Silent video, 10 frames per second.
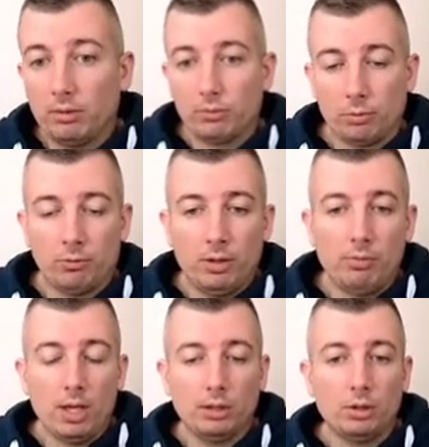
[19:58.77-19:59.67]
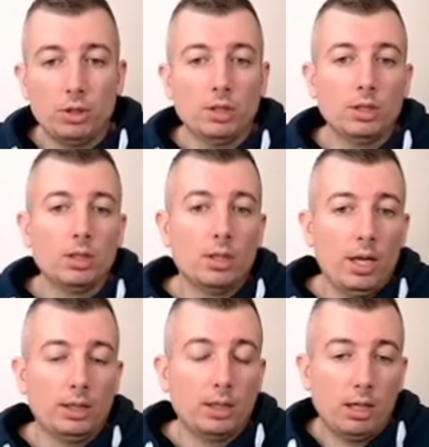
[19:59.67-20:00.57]
from when we enter in
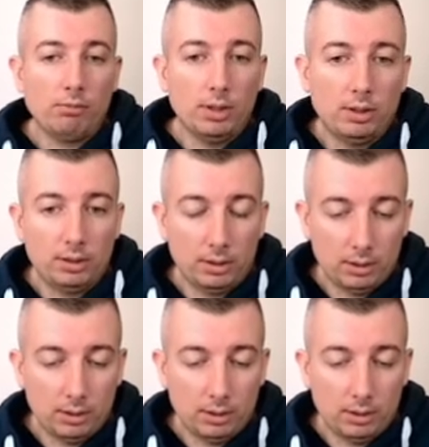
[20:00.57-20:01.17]
endgame with